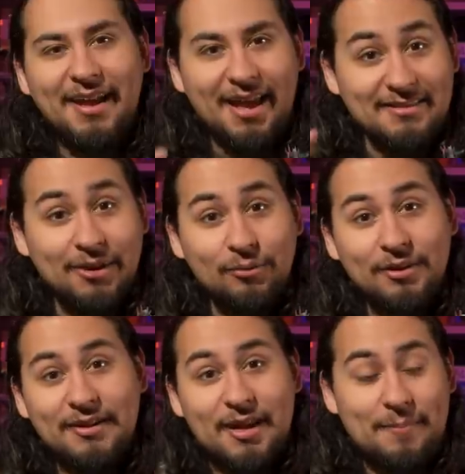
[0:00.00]
As not
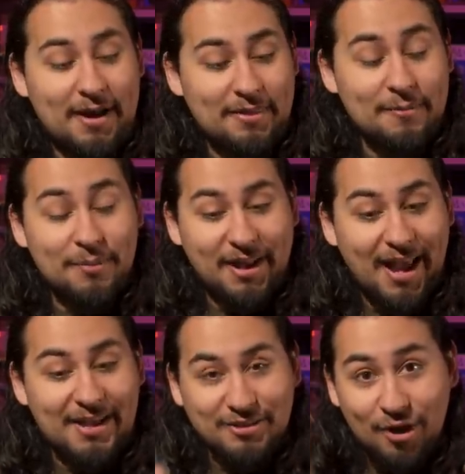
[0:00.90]
only did I buy them, but I
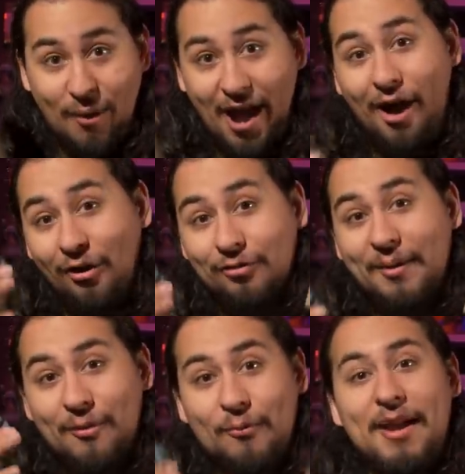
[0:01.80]
had to go out of
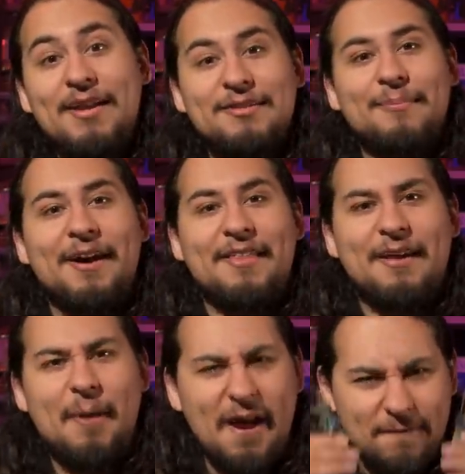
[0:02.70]
my way to buy
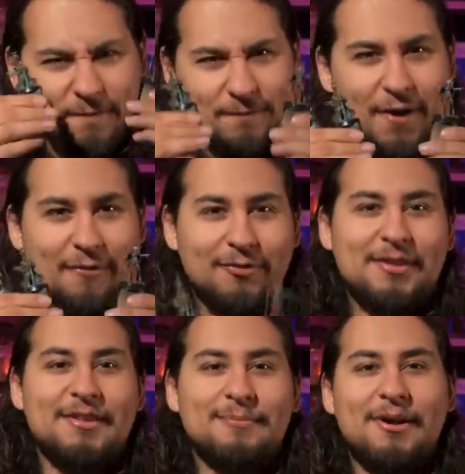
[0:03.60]
them. I fought for
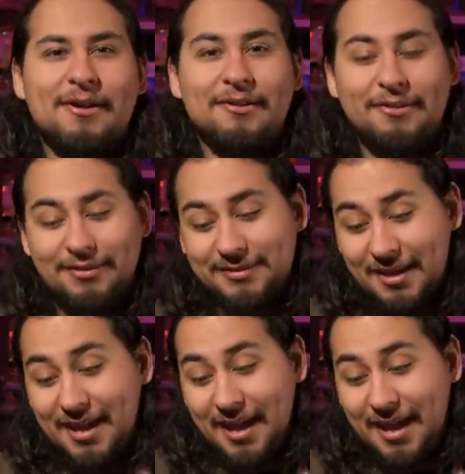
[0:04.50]
these models.